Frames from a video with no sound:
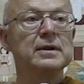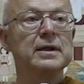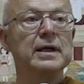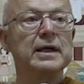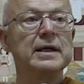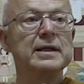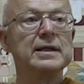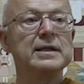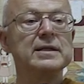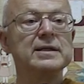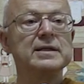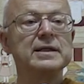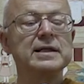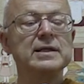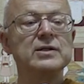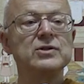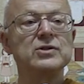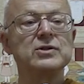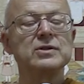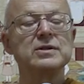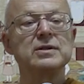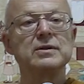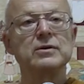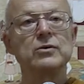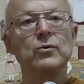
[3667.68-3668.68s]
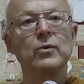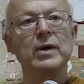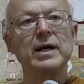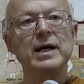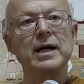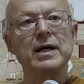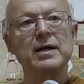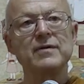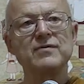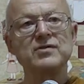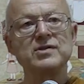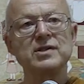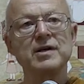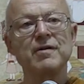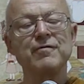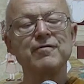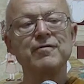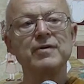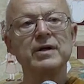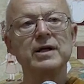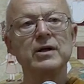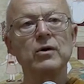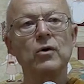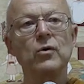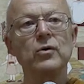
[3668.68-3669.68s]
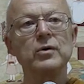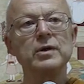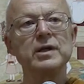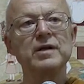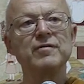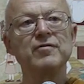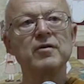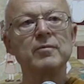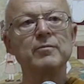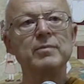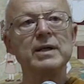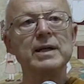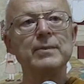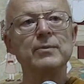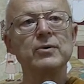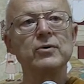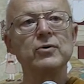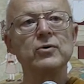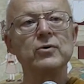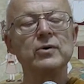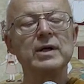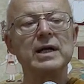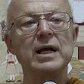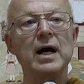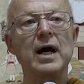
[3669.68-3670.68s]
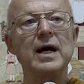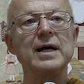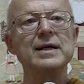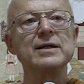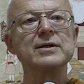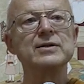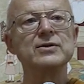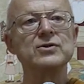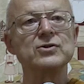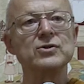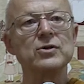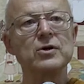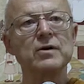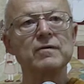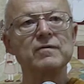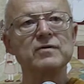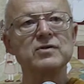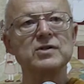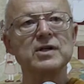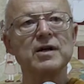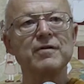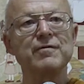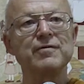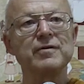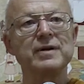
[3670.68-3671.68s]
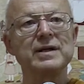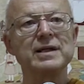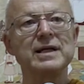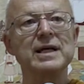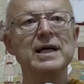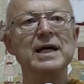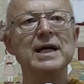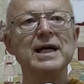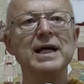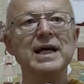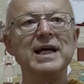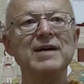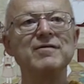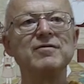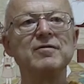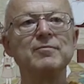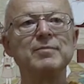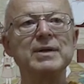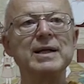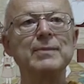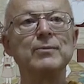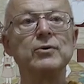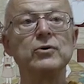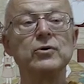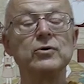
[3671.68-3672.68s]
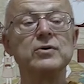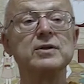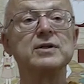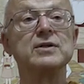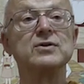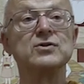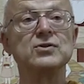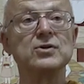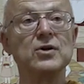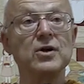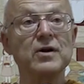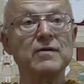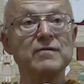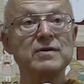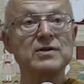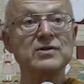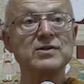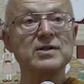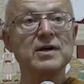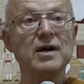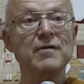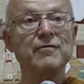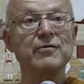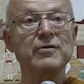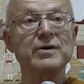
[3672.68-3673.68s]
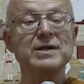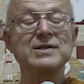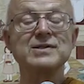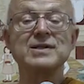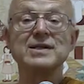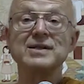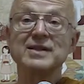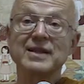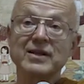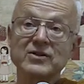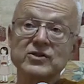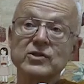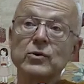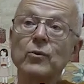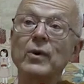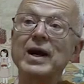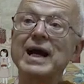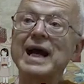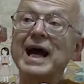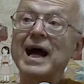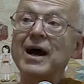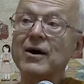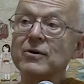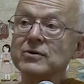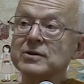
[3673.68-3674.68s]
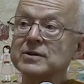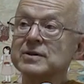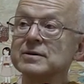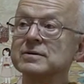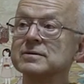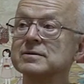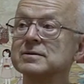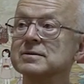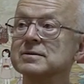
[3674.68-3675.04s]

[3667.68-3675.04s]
He didn't teach the way out of suffering only for people who had undeserved suffering. Even people who deserve to suffer, he said, there's a way out.